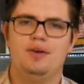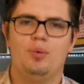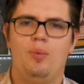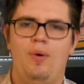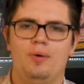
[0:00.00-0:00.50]

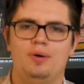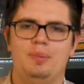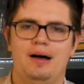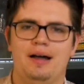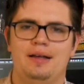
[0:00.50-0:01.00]
They're
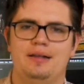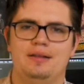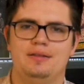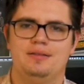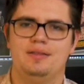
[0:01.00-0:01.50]
warned by
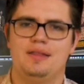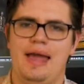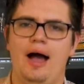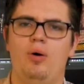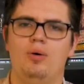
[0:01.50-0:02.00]

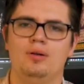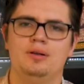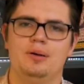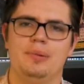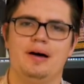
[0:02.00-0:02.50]
the
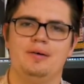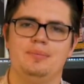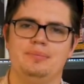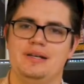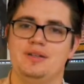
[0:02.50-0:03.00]
owl
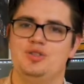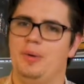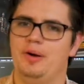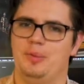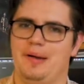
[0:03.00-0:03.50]
about
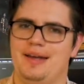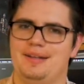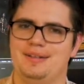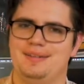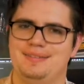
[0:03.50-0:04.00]
being twitterpated.